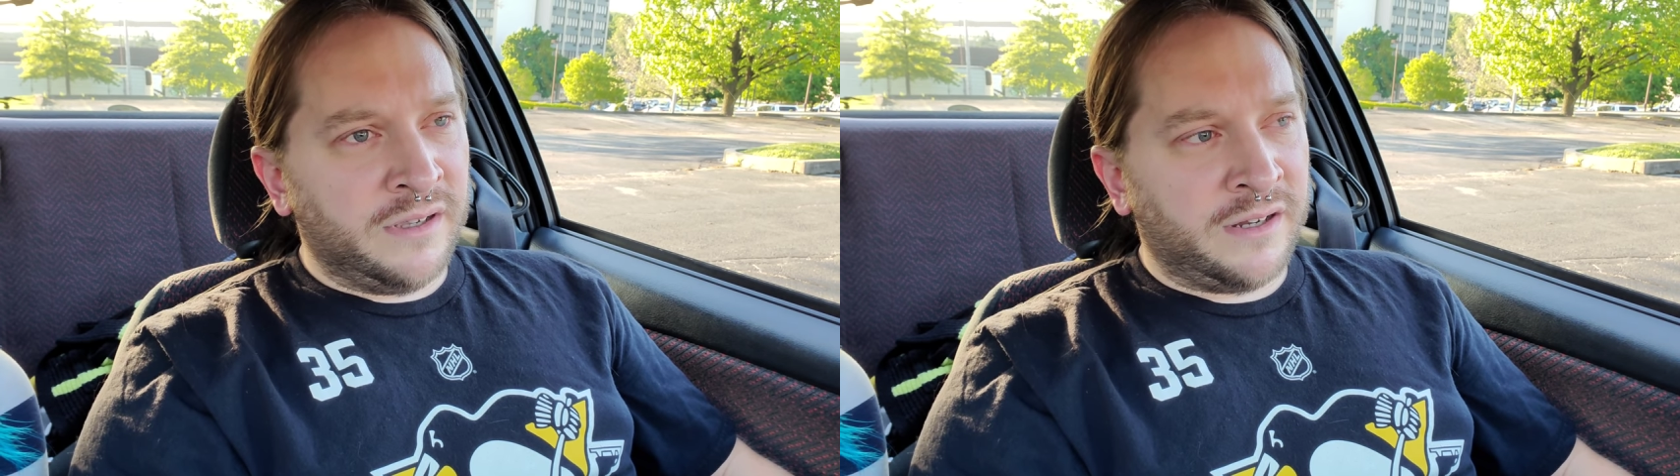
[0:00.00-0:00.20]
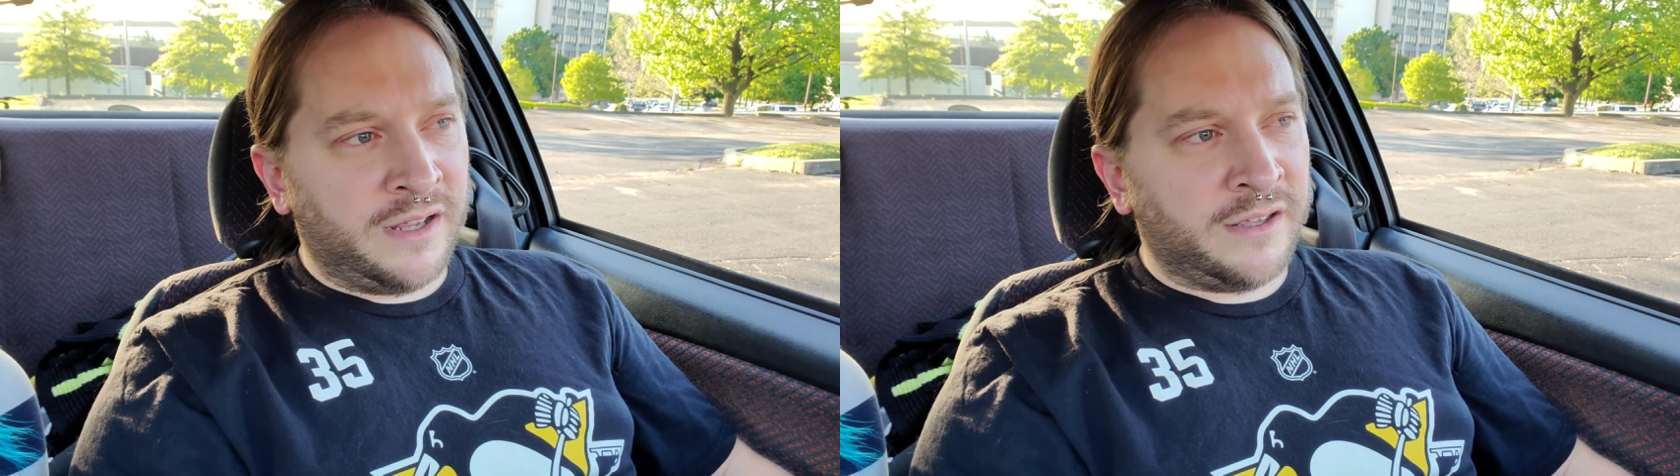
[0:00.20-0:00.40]

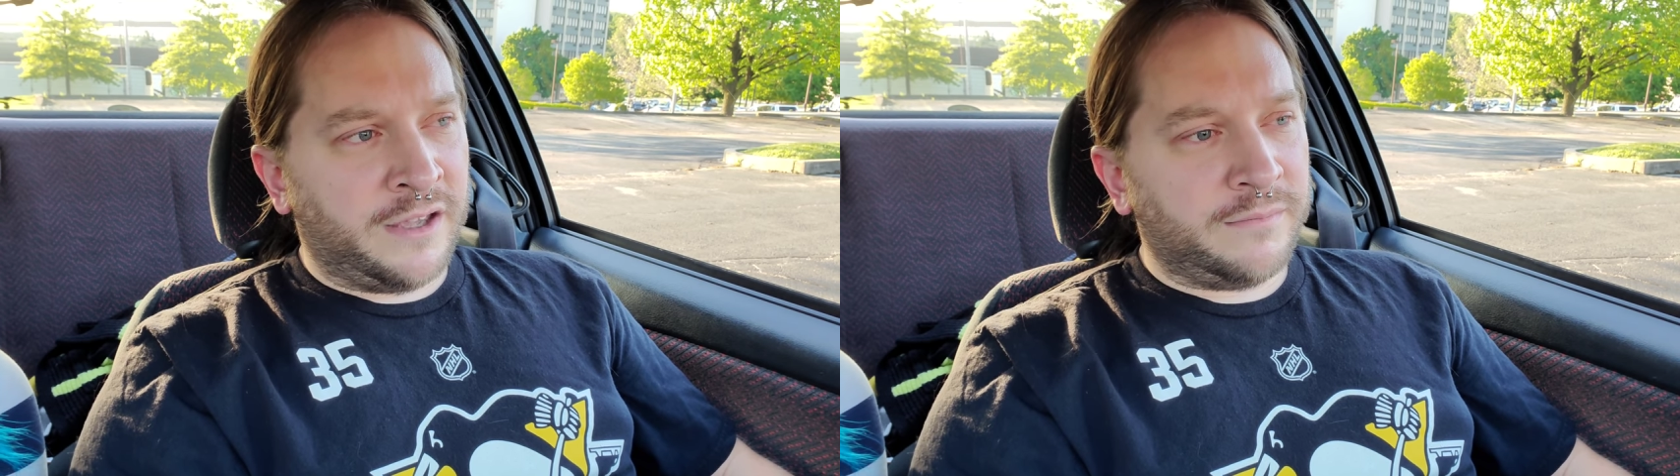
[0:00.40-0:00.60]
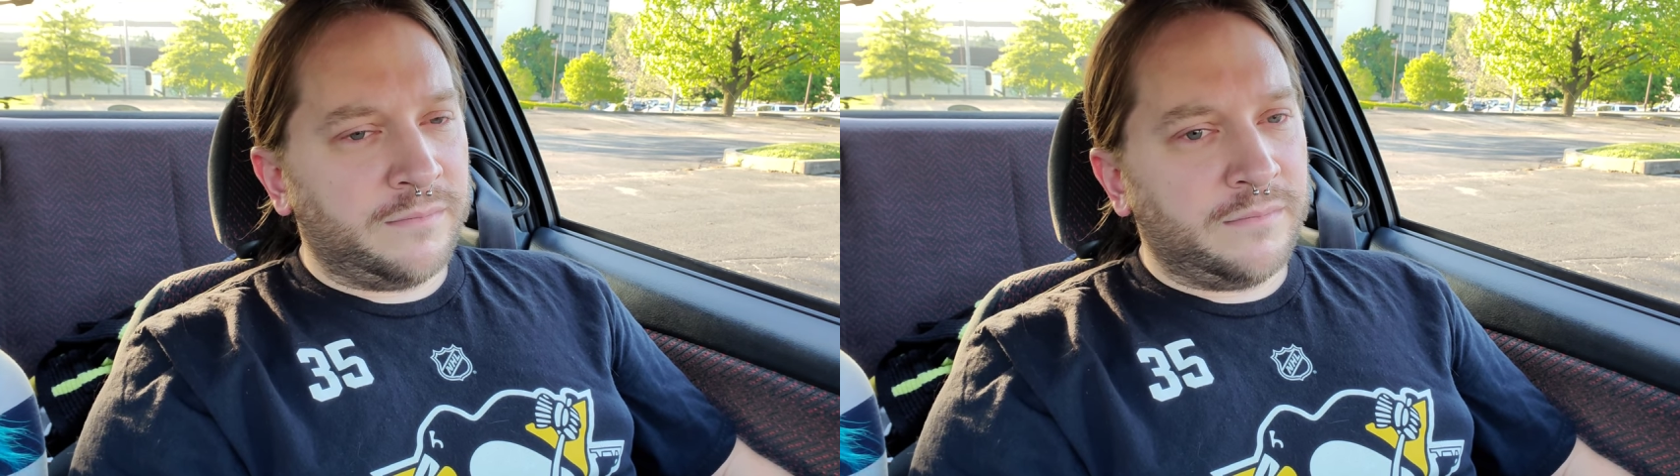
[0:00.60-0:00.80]
and then
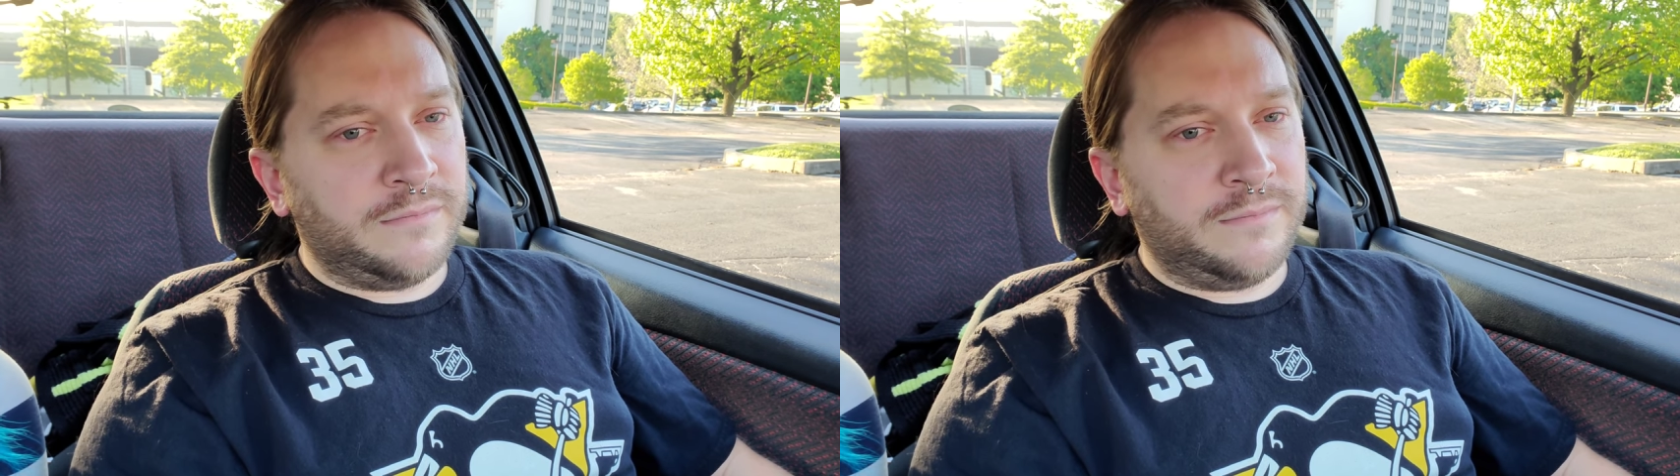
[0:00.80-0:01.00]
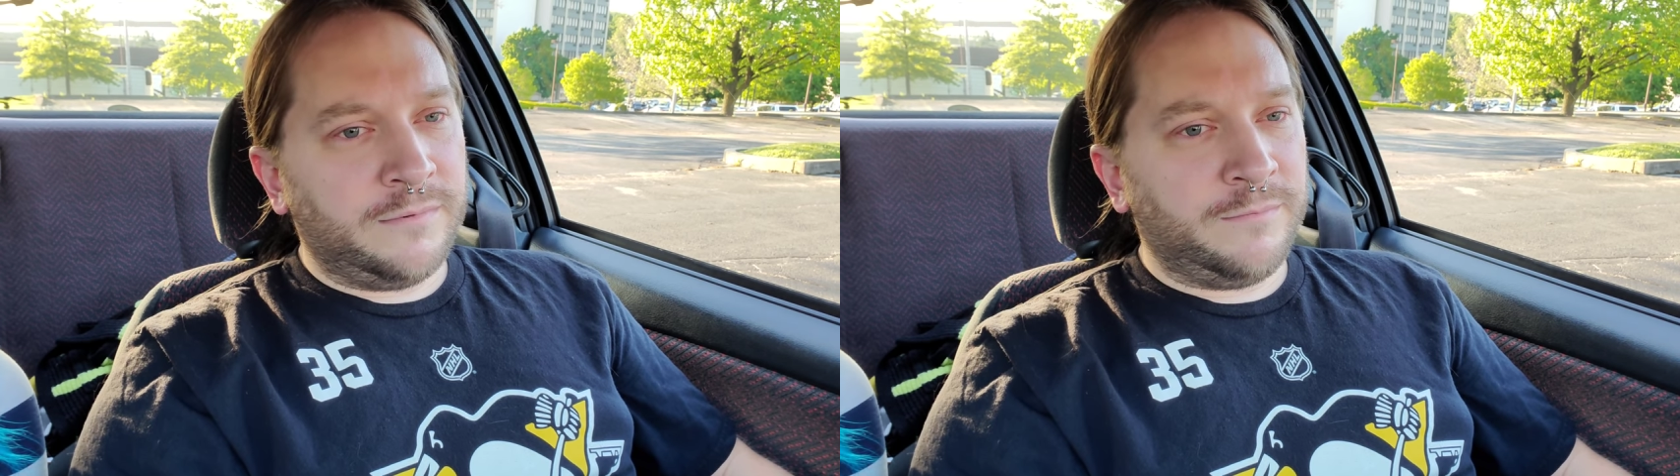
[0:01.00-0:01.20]
get
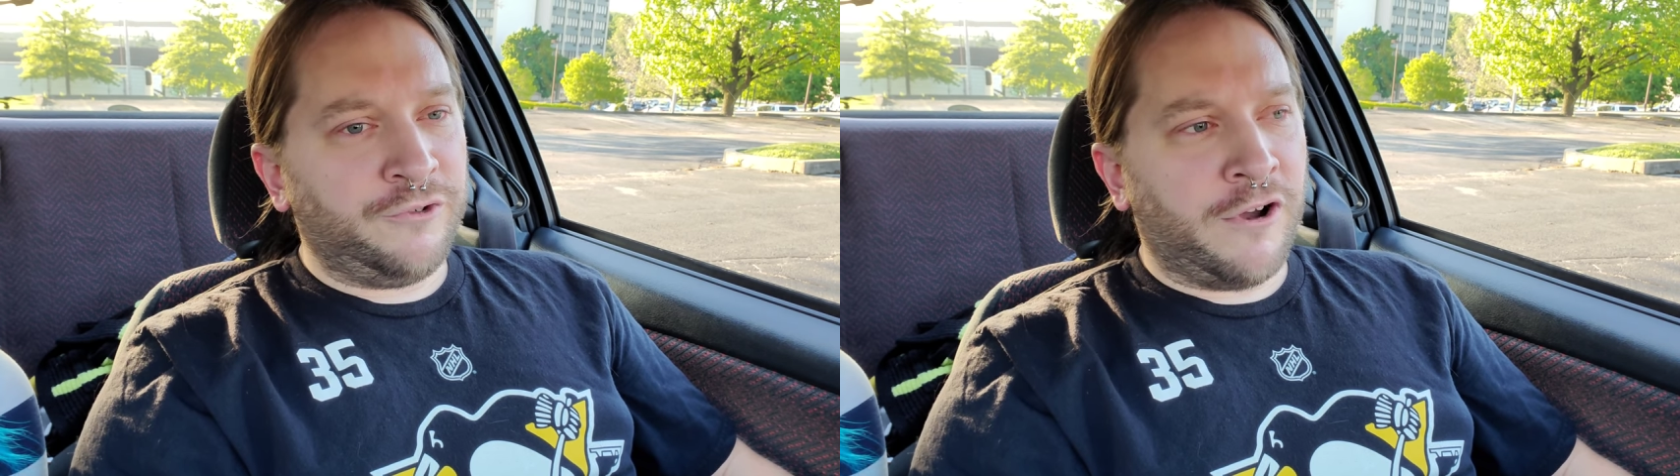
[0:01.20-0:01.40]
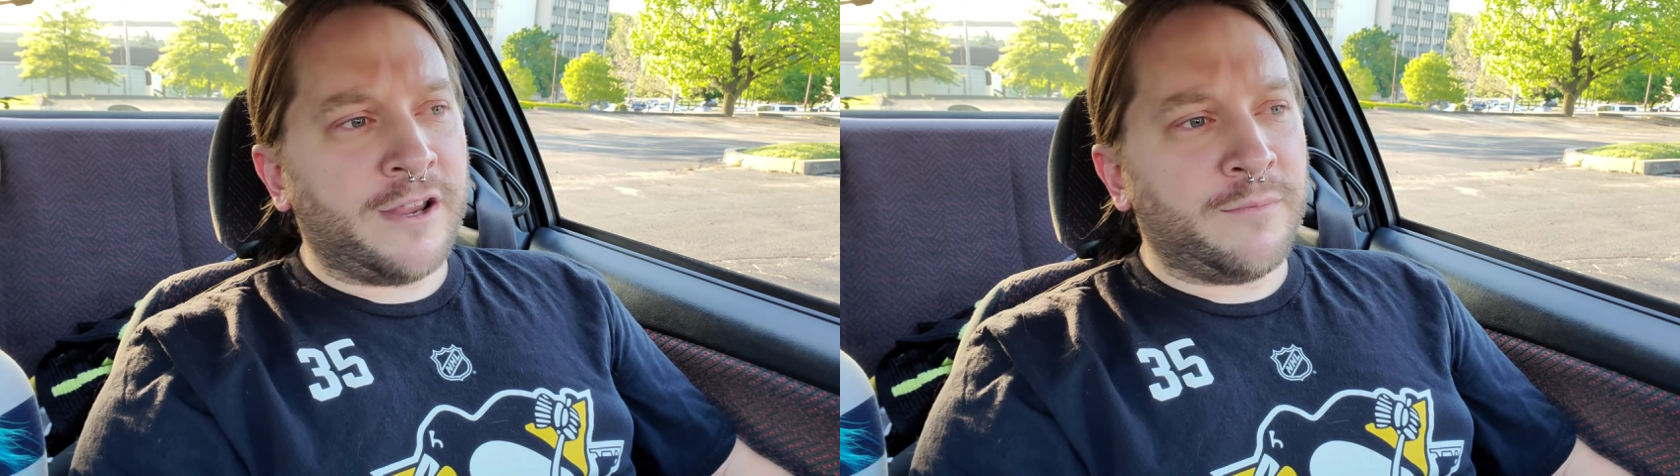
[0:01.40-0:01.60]

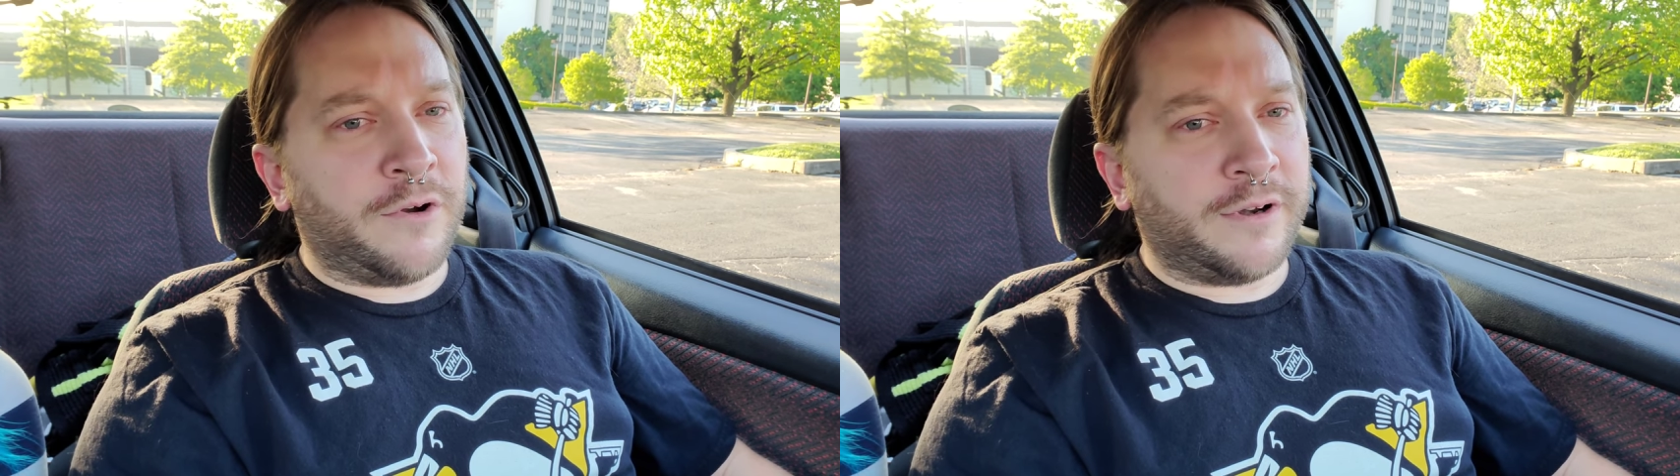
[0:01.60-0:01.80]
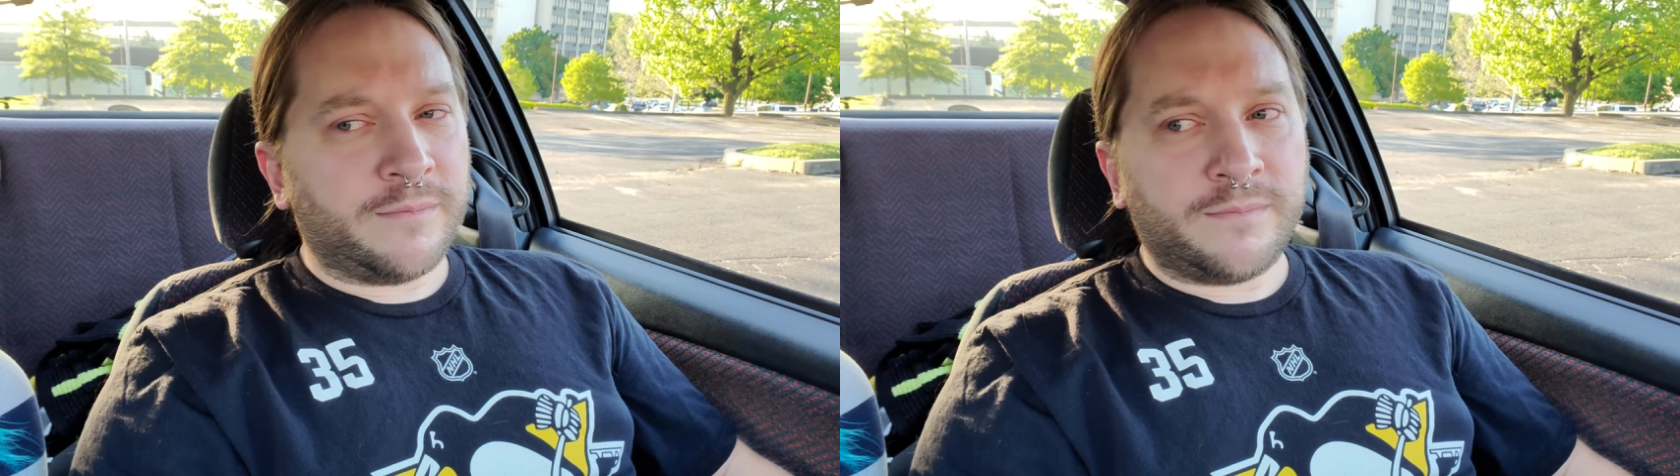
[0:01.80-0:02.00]

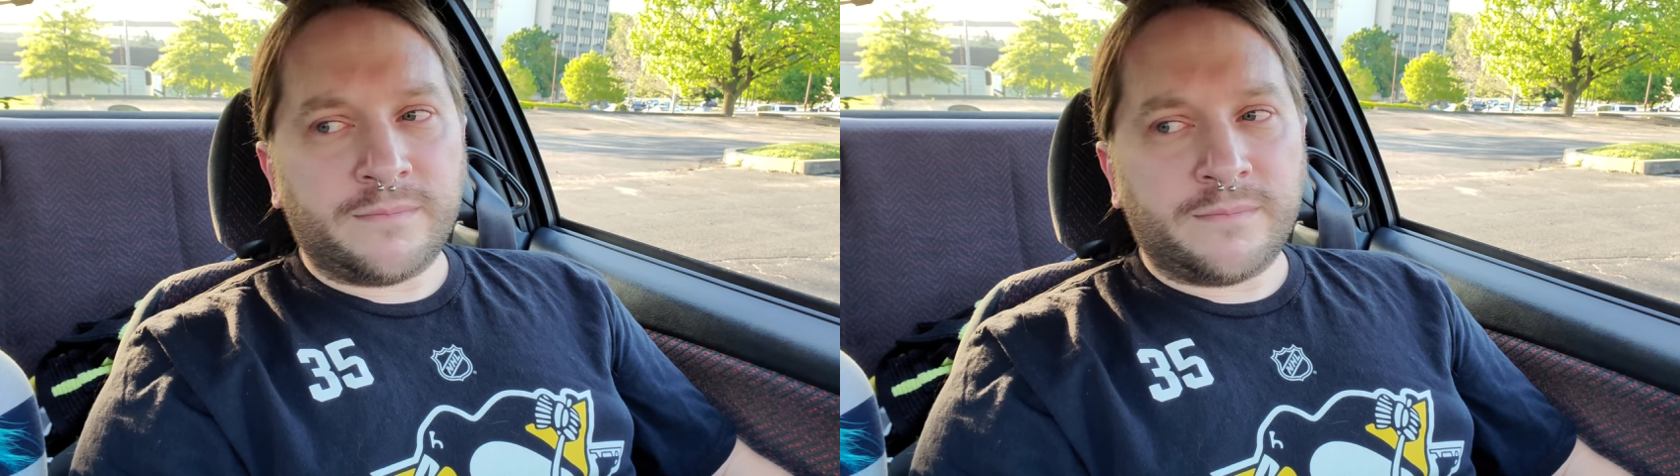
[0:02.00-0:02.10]
trademark